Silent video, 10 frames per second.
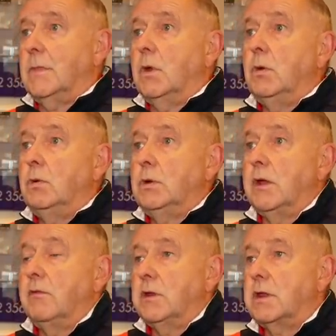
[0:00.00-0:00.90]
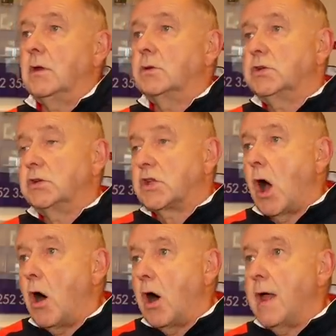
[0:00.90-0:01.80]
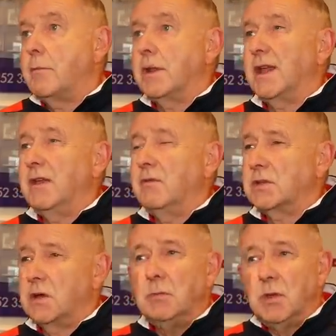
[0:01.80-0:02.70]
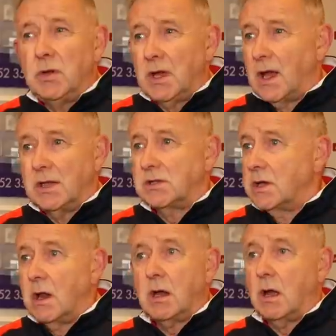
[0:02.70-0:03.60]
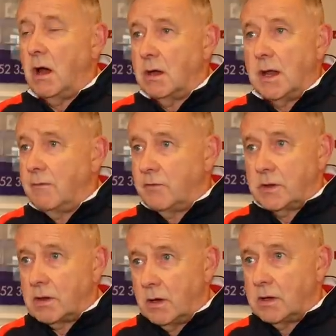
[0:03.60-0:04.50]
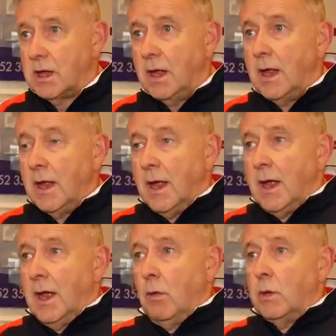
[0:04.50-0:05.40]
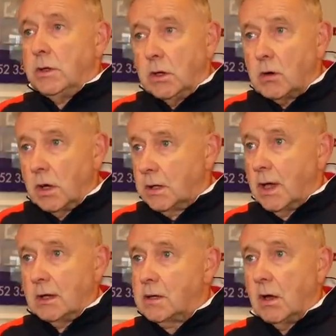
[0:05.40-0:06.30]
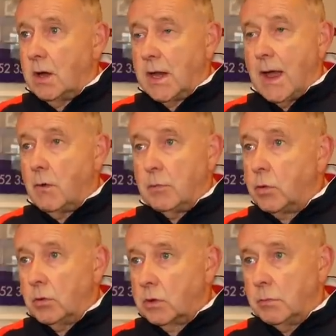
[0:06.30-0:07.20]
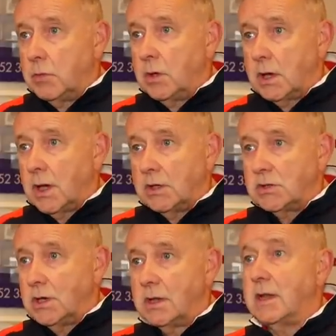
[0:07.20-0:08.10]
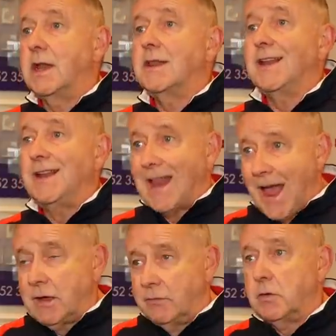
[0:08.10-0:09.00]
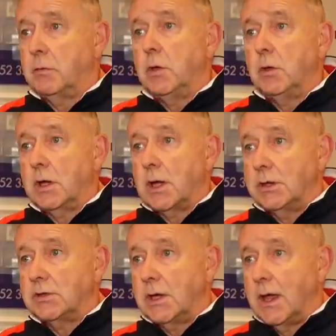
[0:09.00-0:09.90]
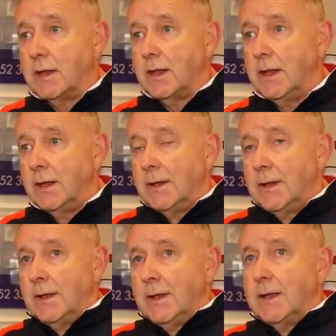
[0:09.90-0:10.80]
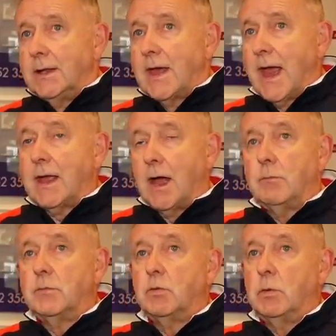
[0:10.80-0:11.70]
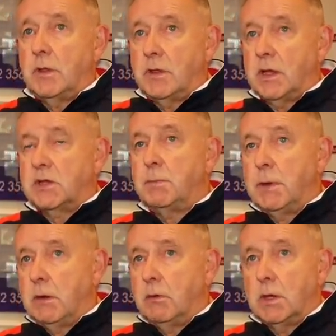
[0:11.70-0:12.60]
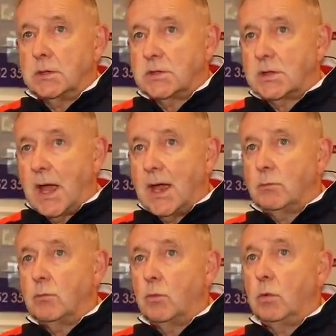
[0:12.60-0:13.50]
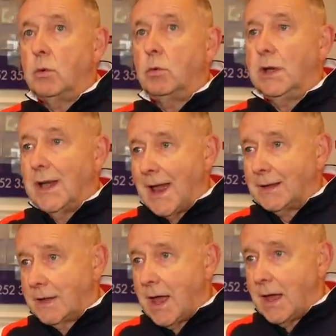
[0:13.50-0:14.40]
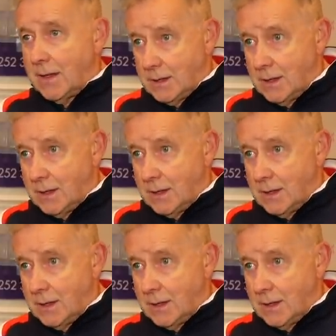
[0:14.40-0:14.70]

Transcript: who give us not just height, but they give us communication. And I can't emphasise, when you've got a young side, how important communication is, and there's a lack of communication out there. That comes with experience, and we lack that